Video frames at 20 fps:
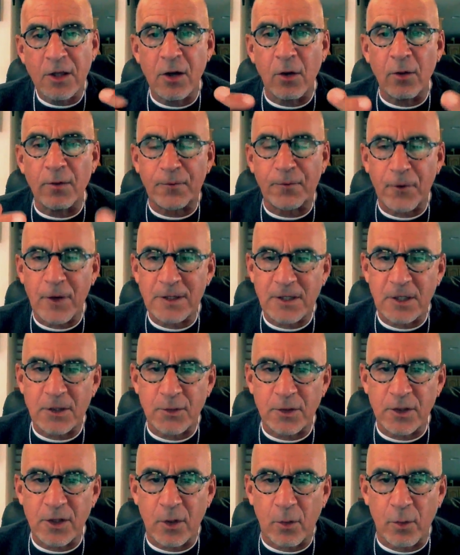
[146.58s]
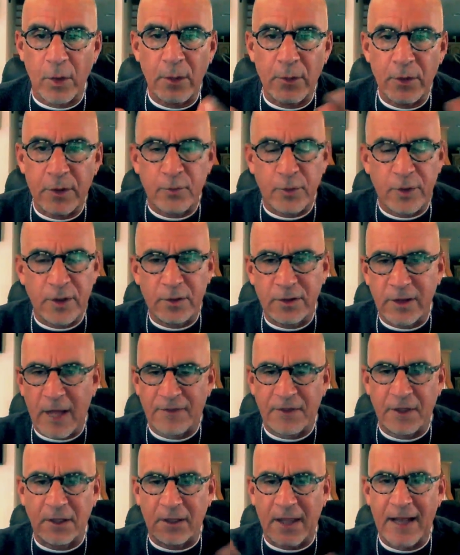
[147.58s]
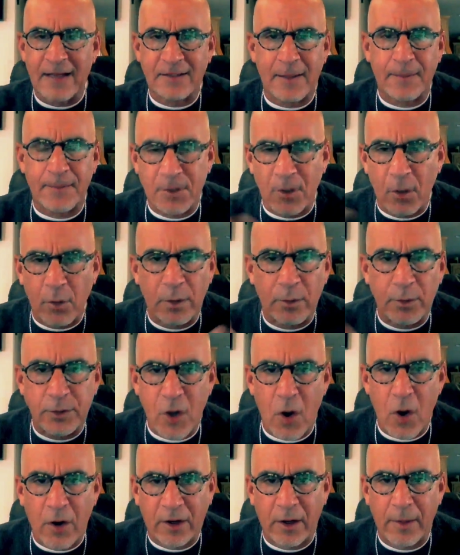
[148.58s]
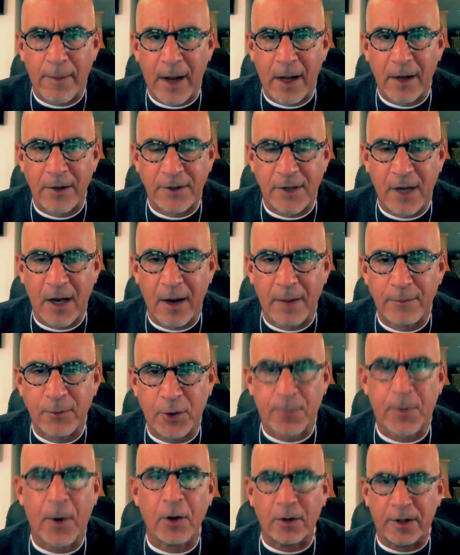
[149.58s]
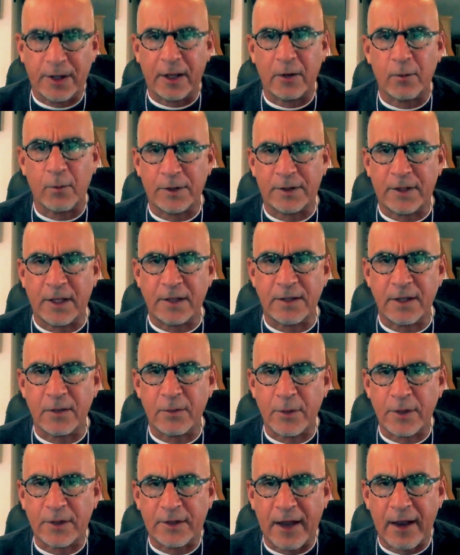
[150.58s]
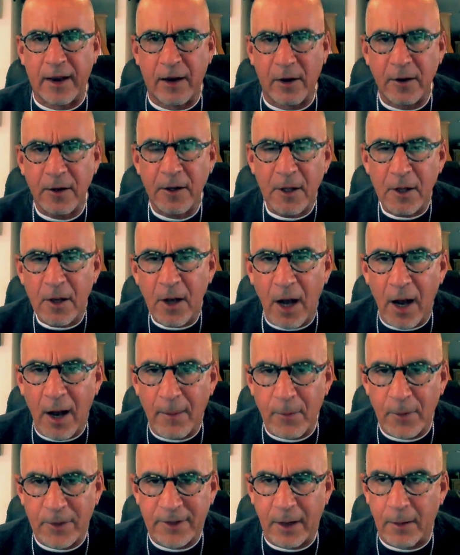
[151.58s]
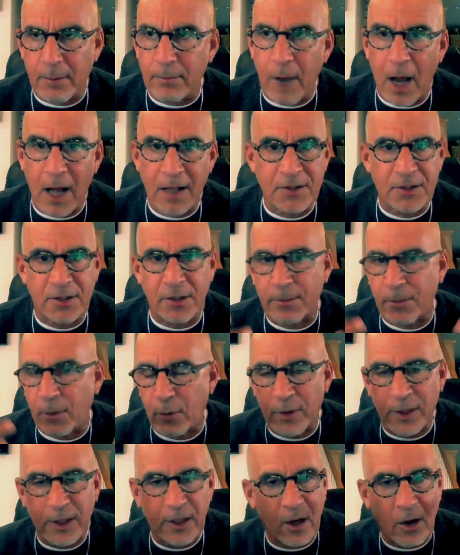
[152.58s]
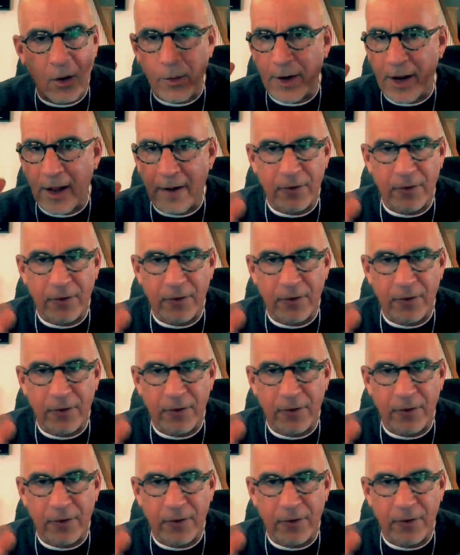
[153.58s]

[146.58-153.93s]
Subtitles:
for instance, I think last episode we were talking about Chipotle and what they did with their monster burrito, whatever